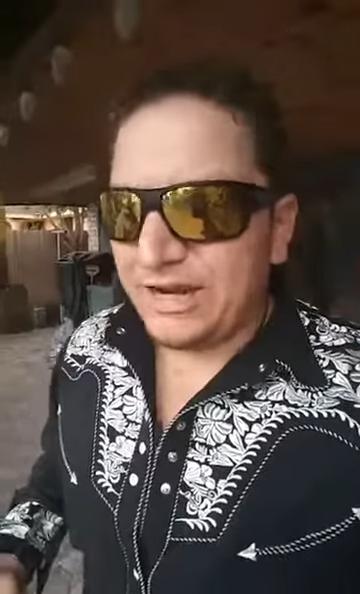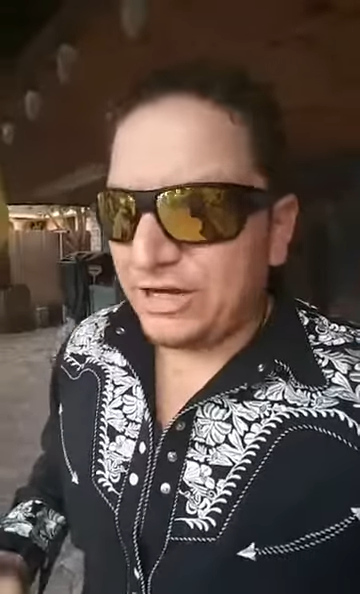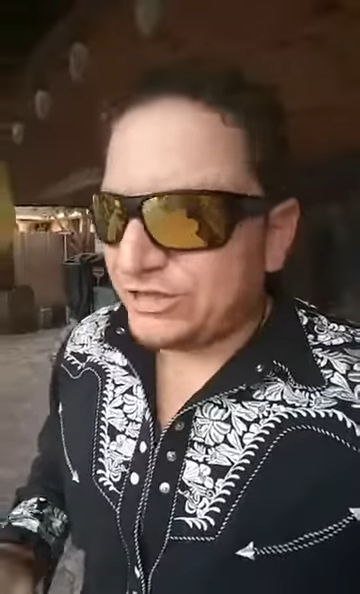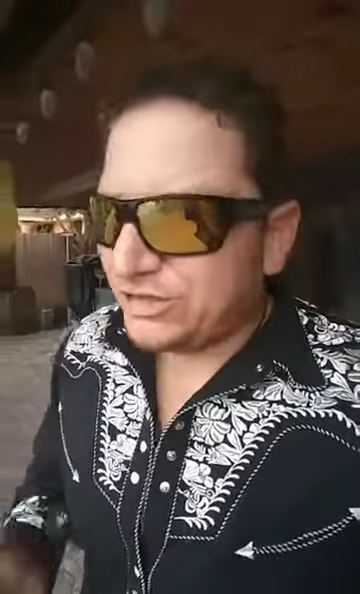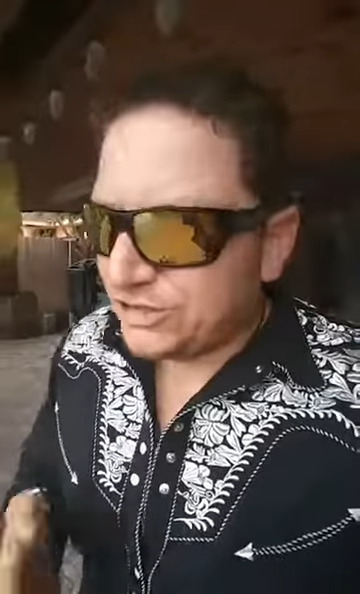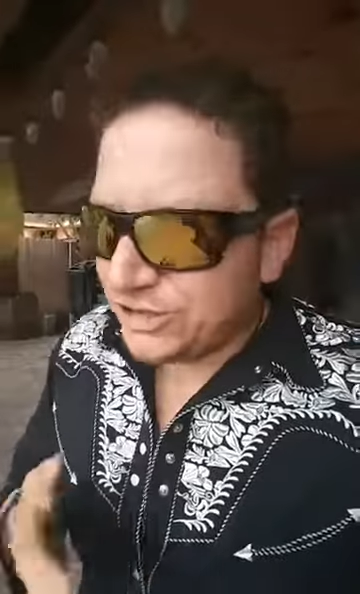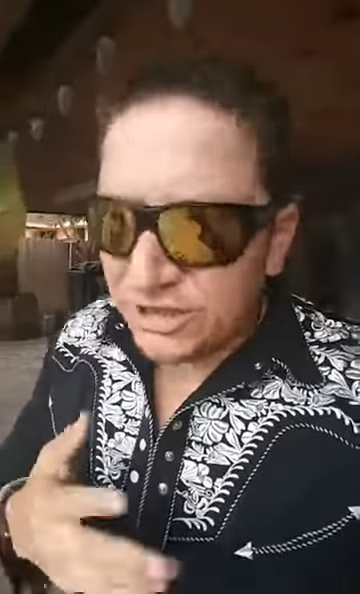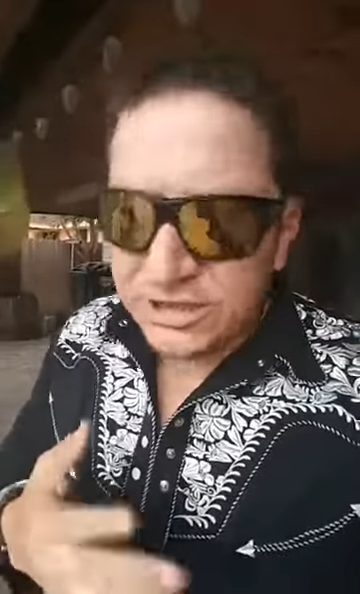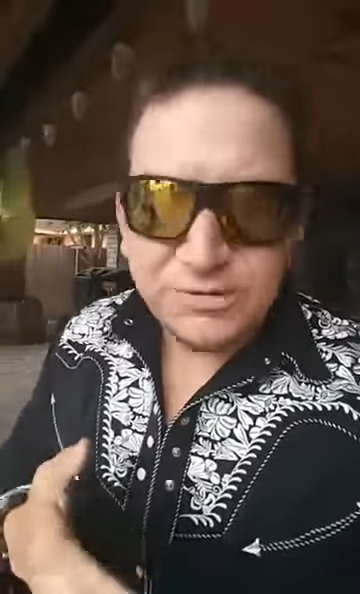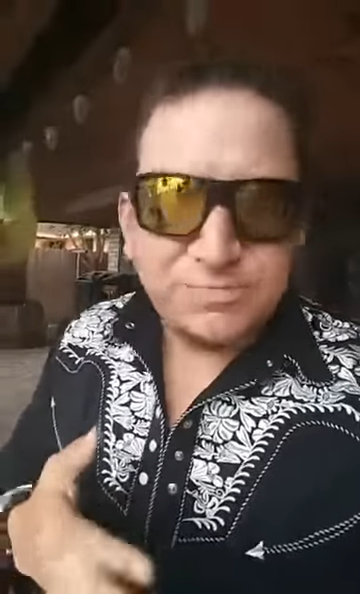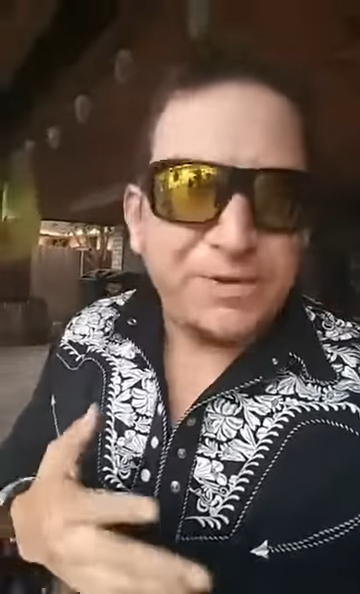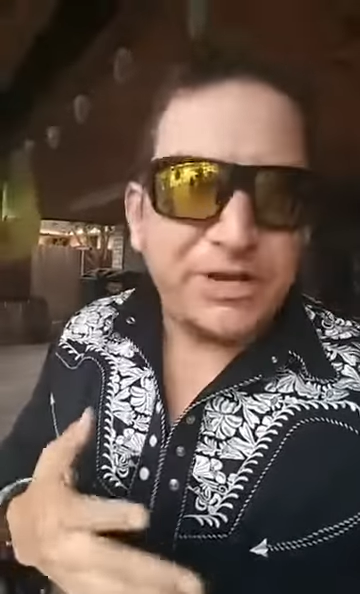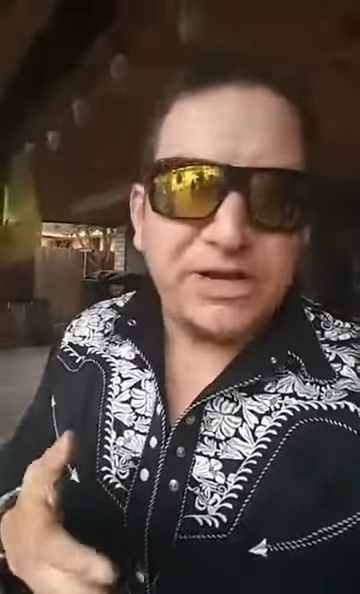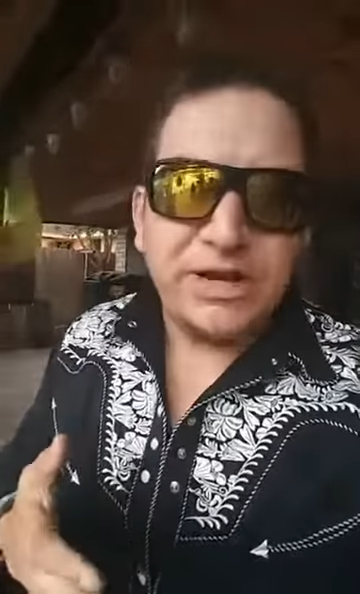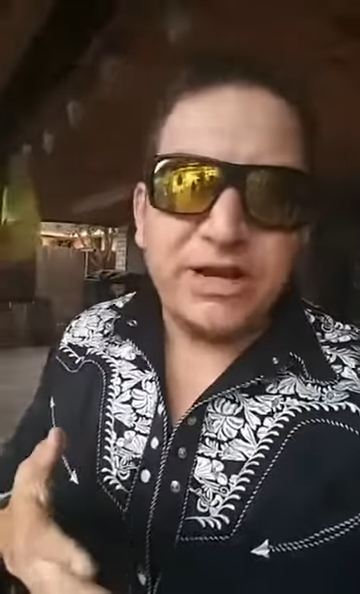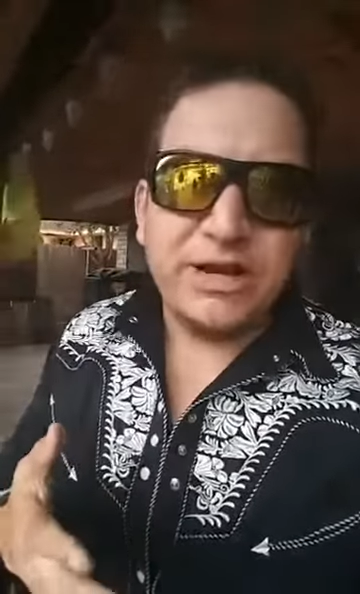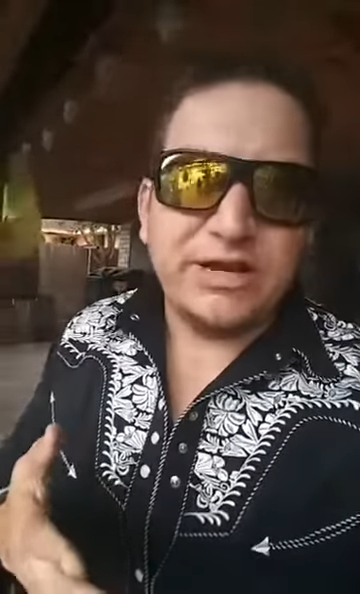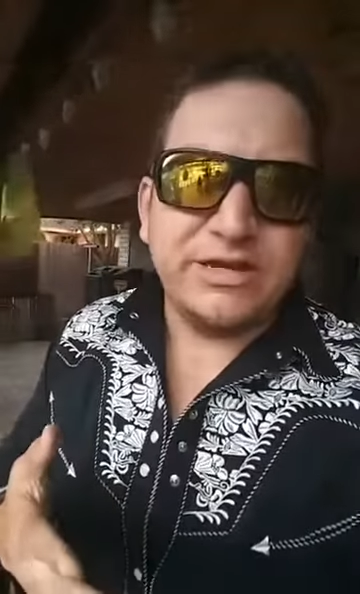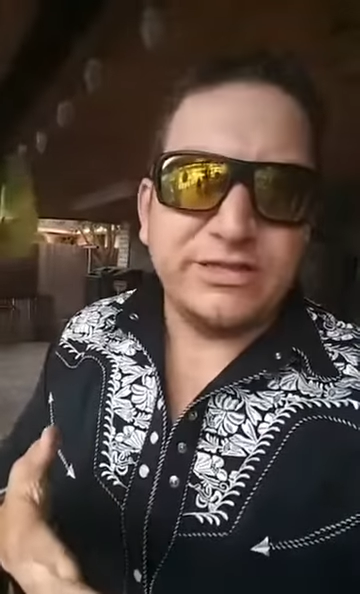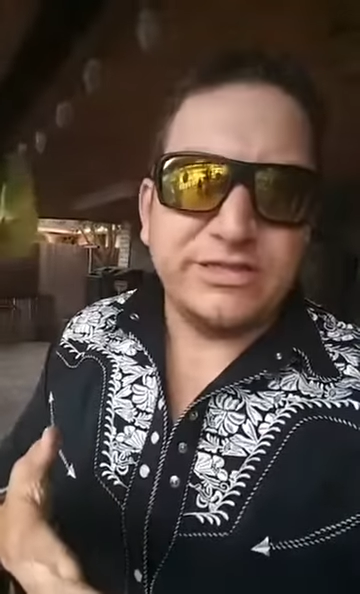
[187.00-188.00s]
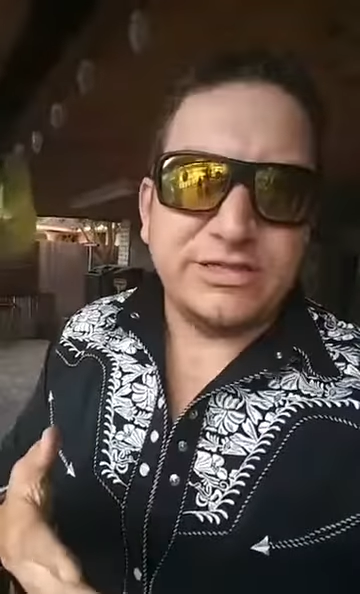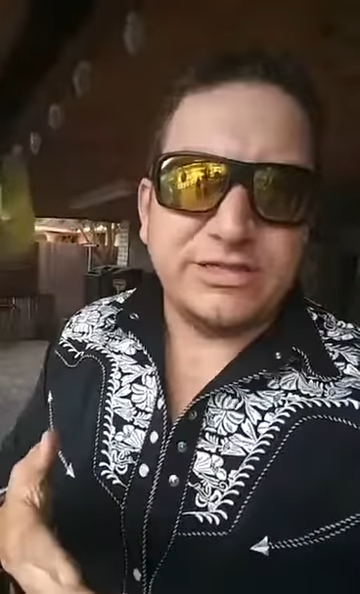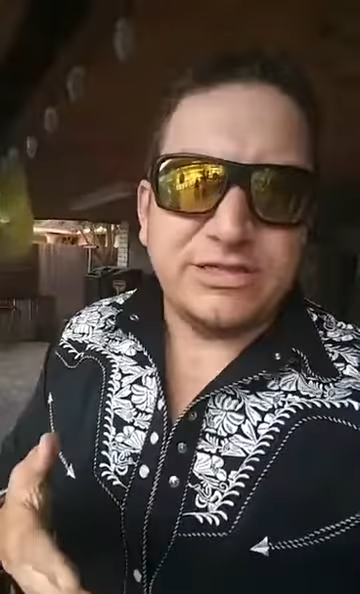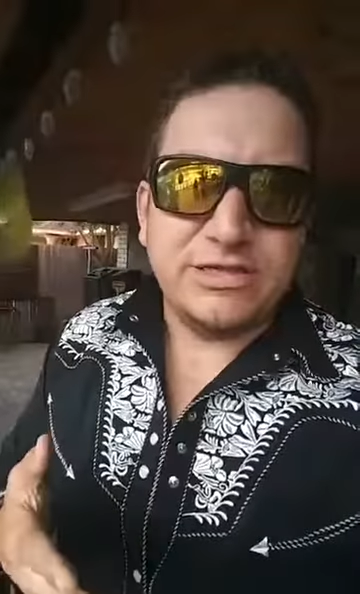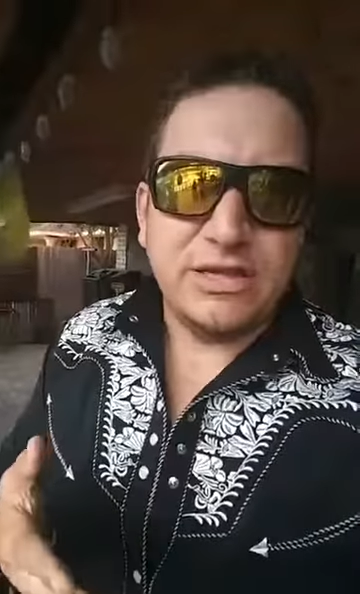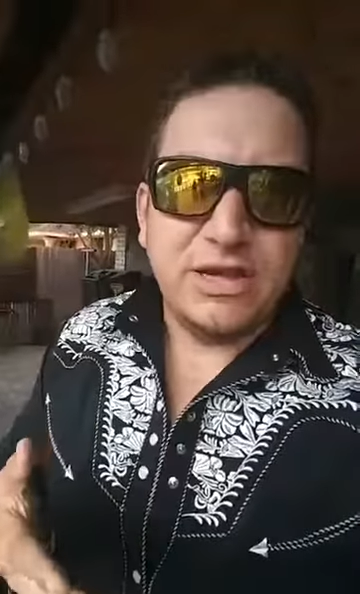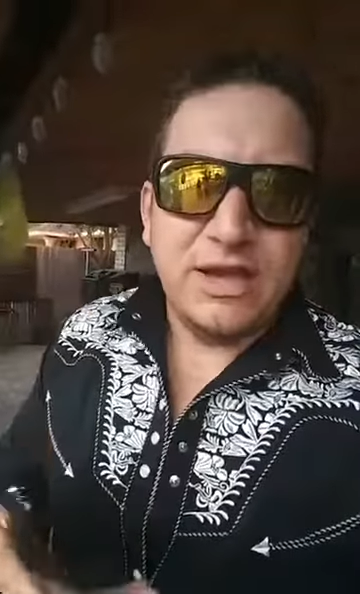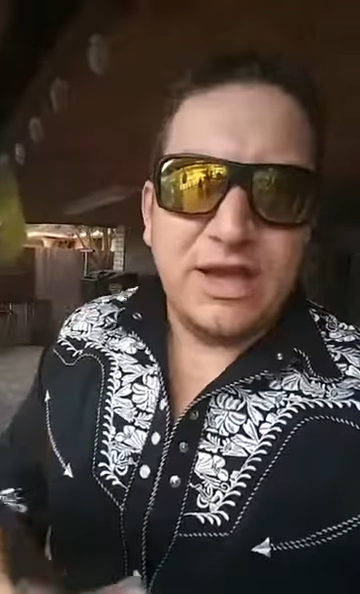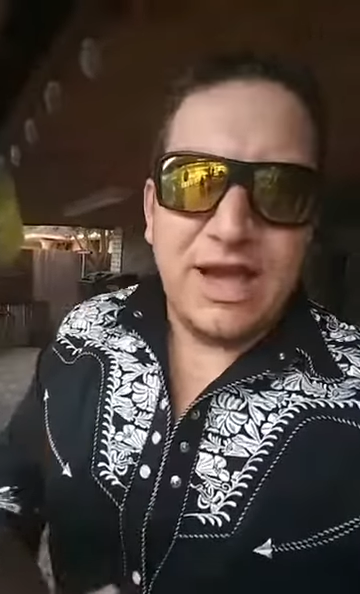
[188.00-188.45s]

Just because